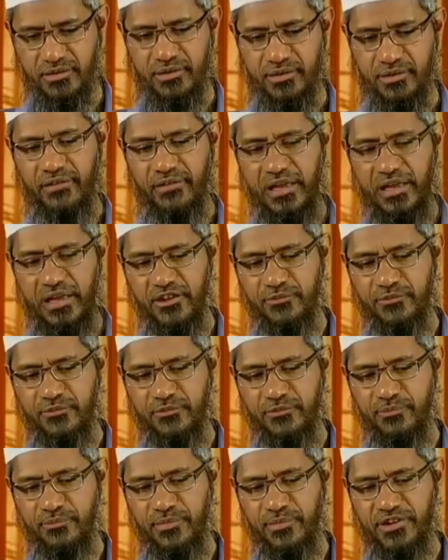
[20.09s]
Where is it
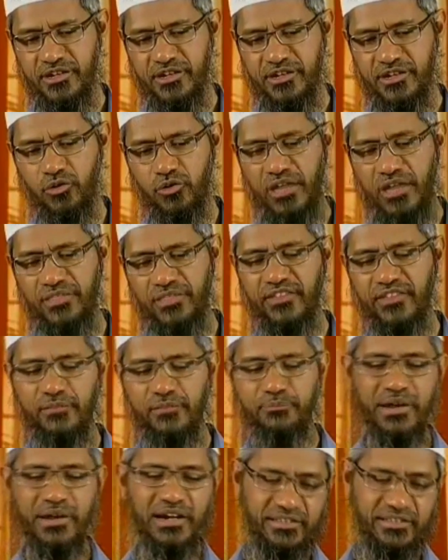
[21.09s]
mentioned in the Quran that
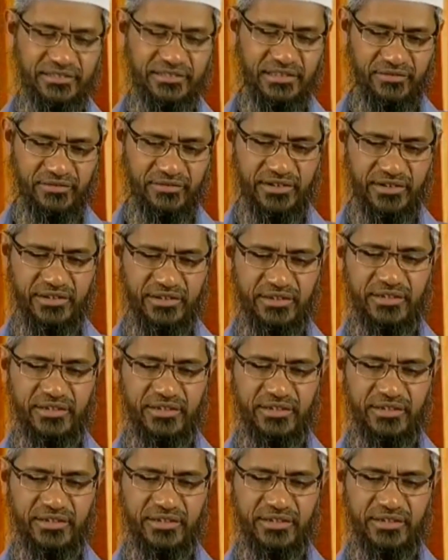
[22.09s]
death penalty is given?